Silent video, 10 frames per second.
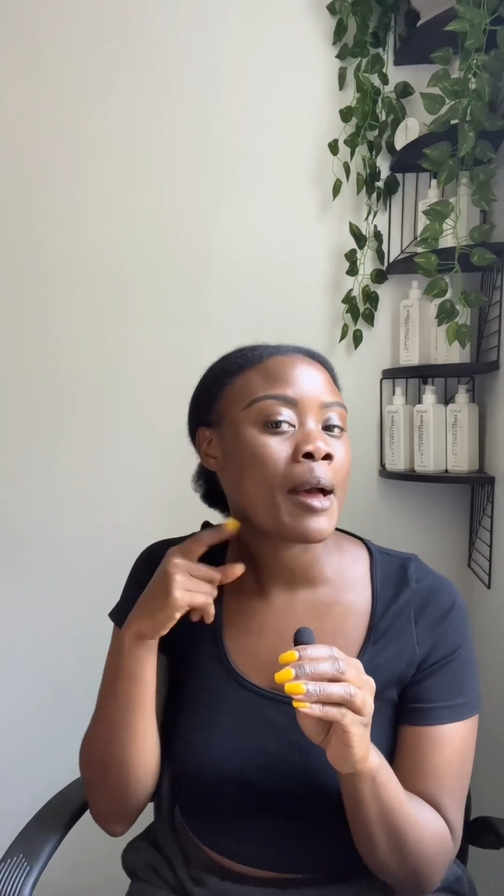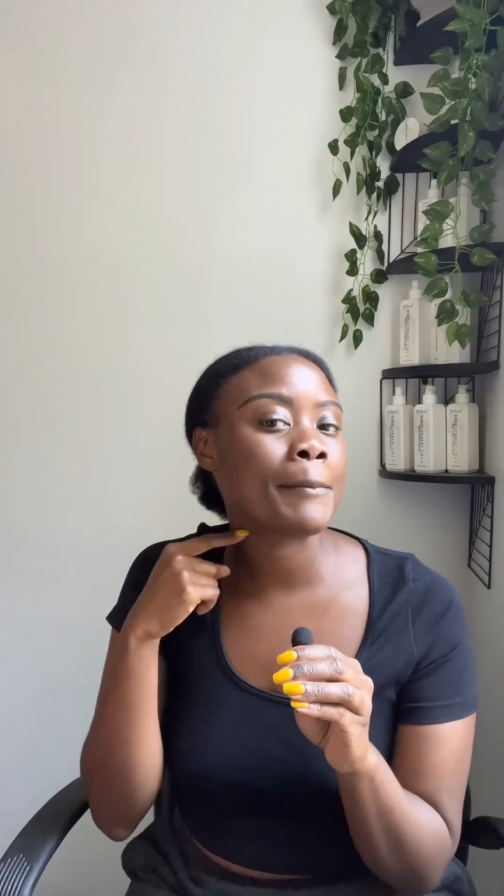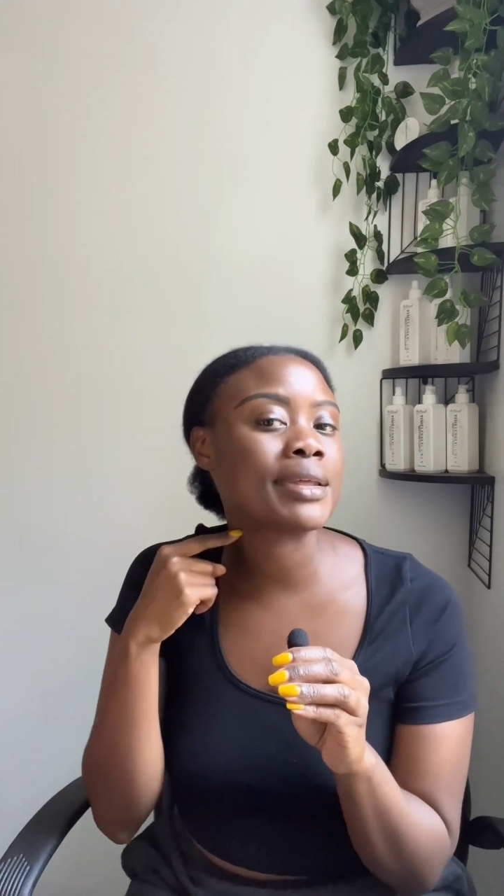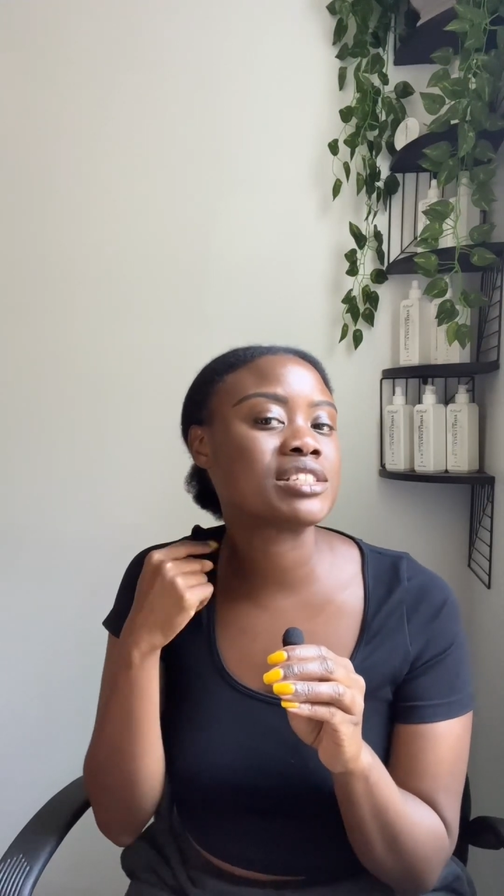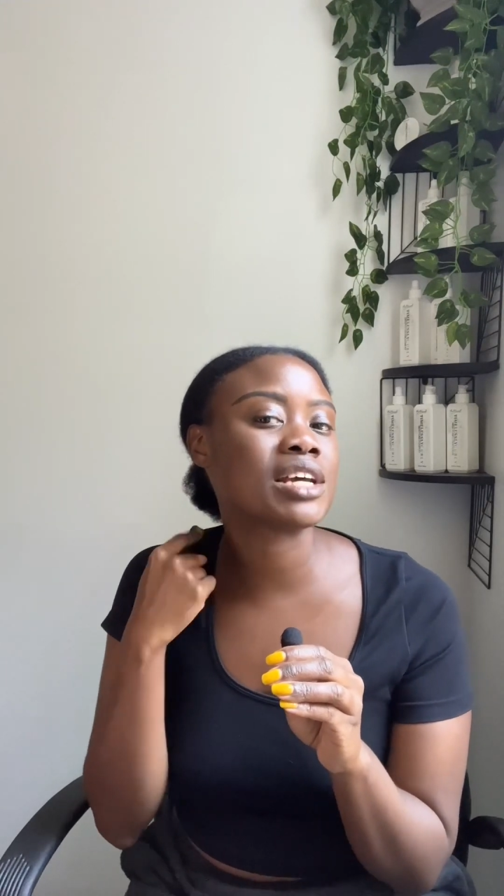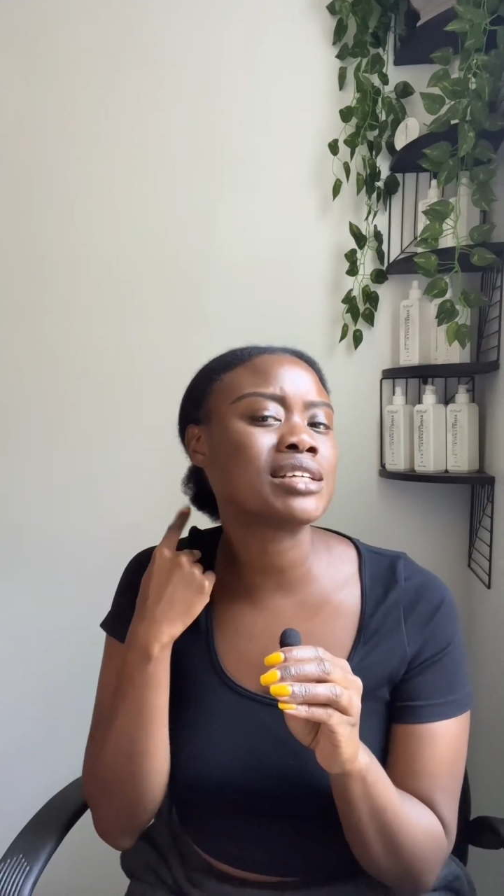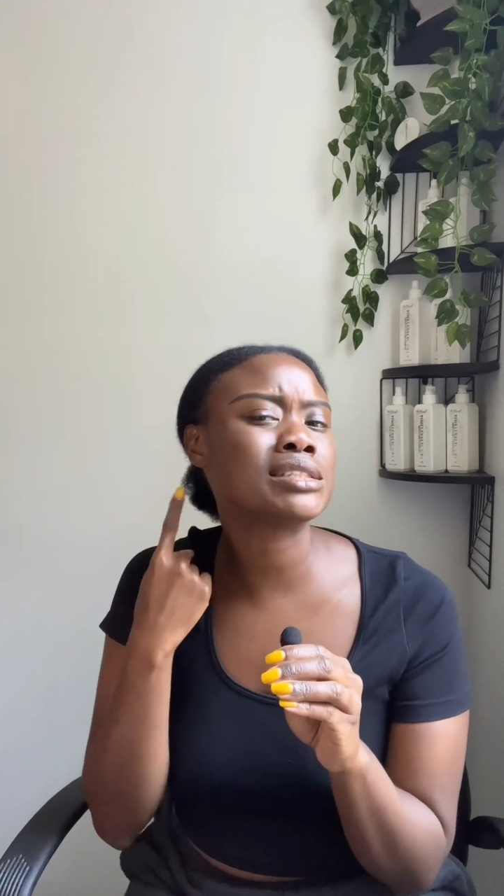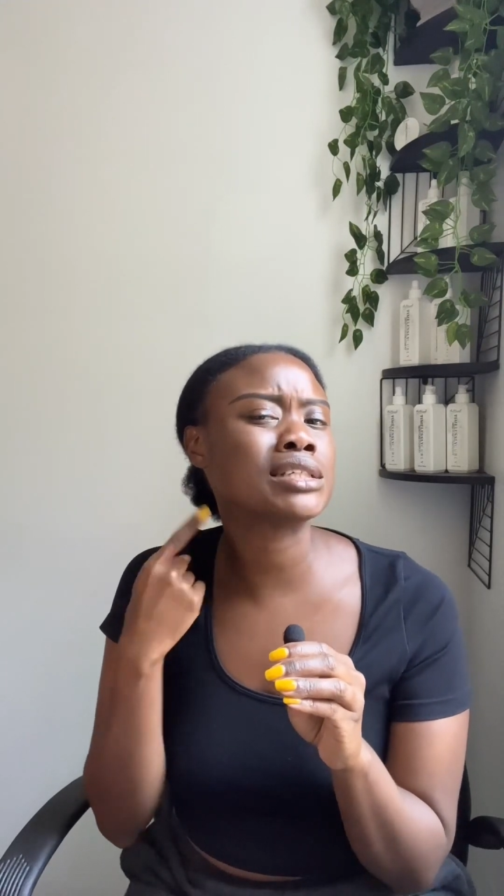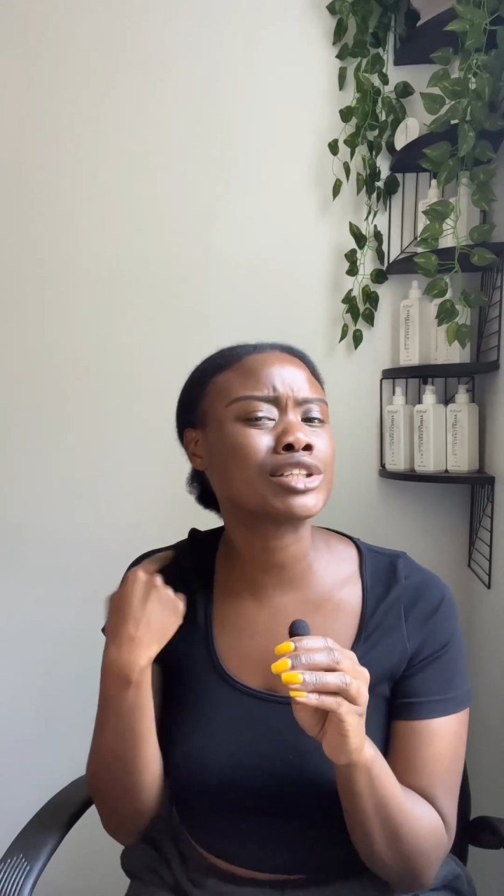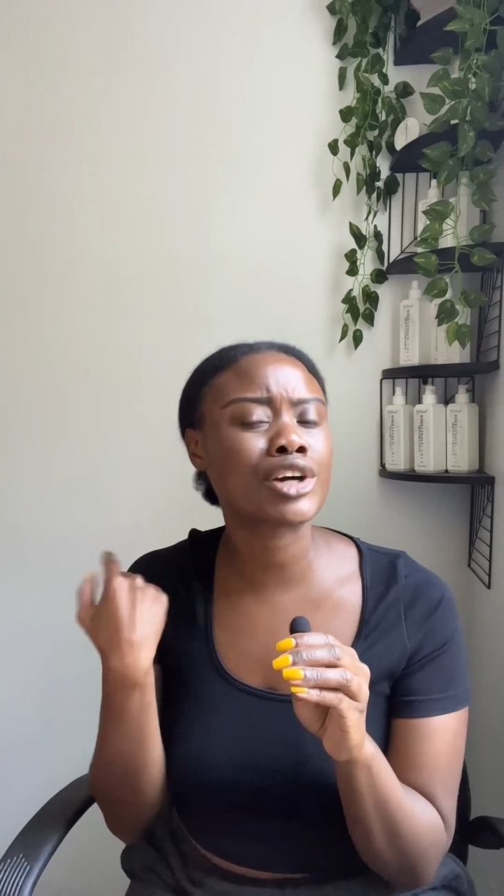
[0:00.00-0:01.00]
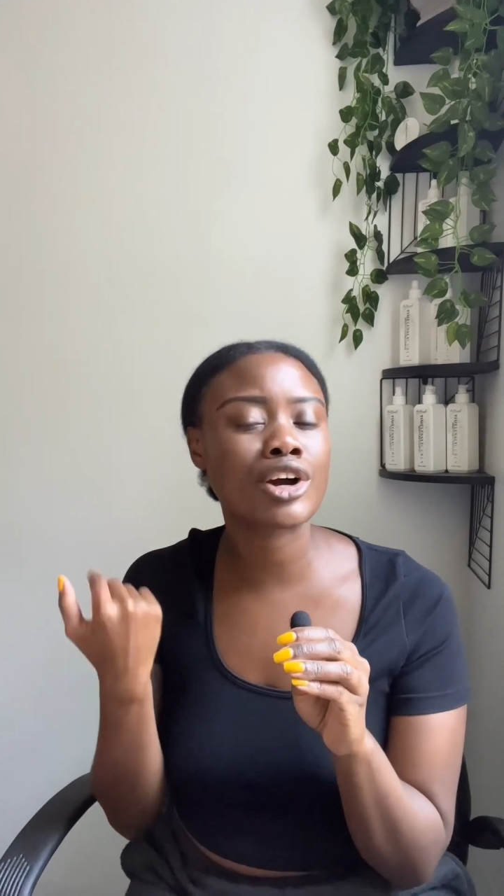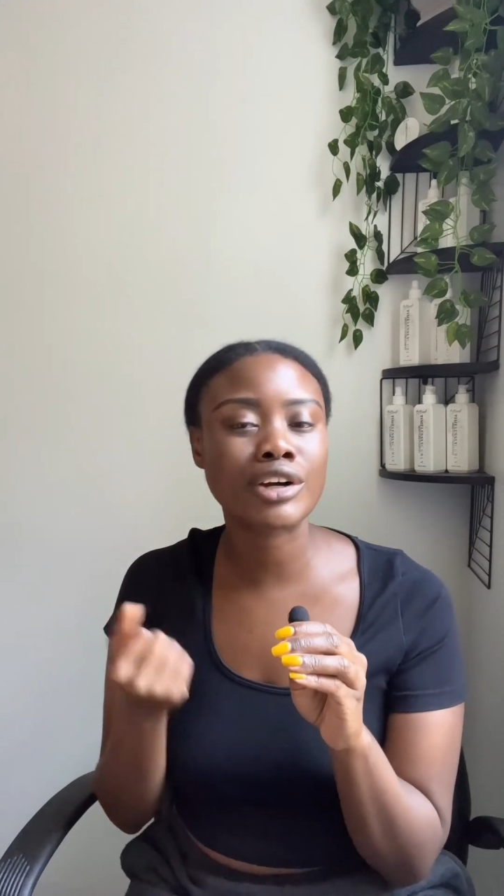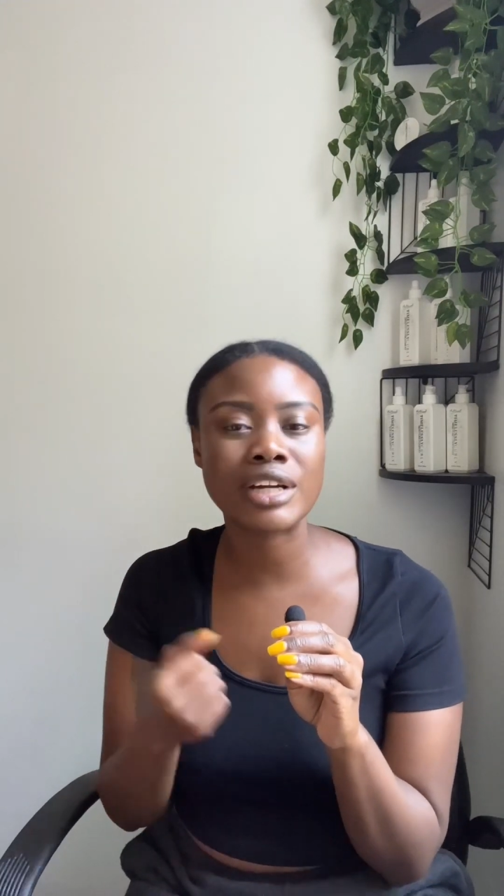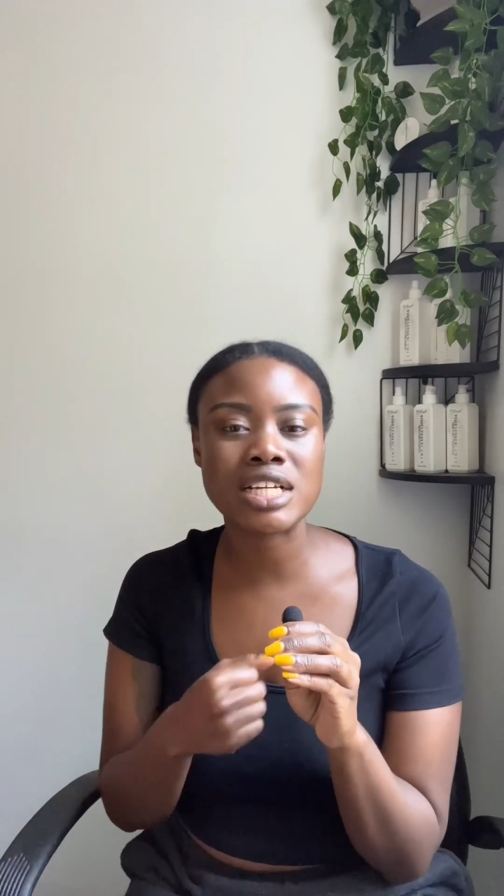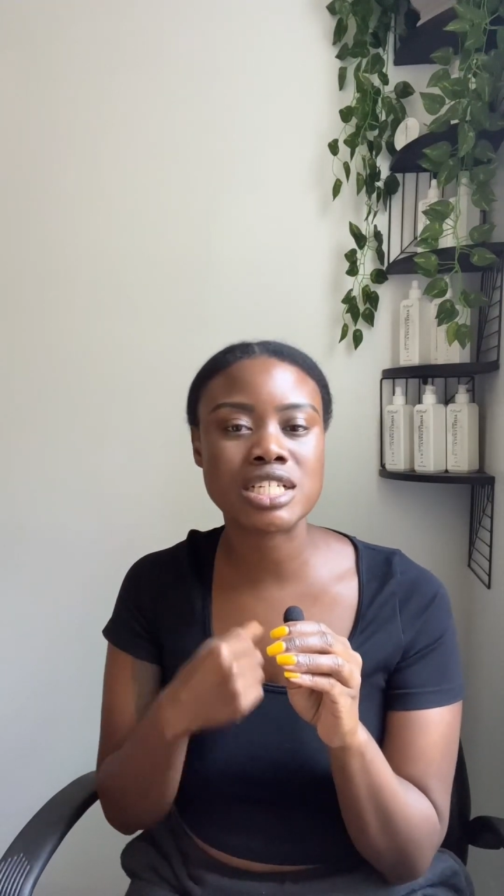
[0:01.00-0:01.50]
but just to
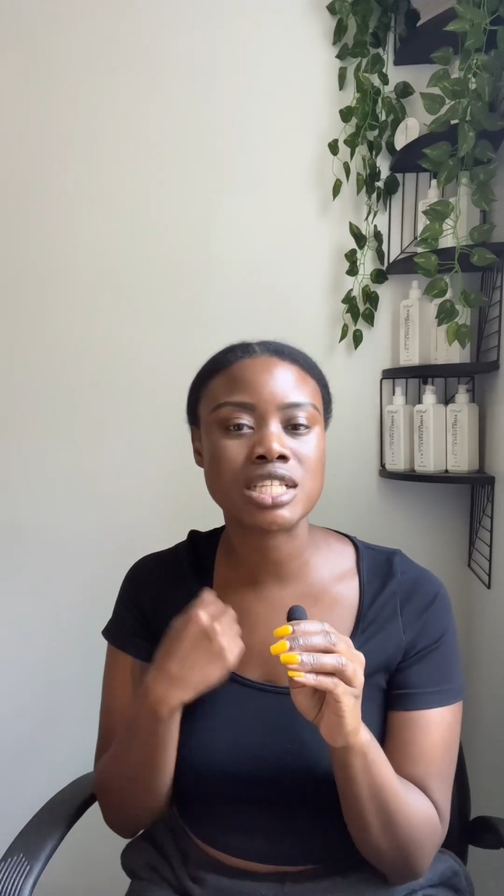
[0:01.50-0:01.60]
encourage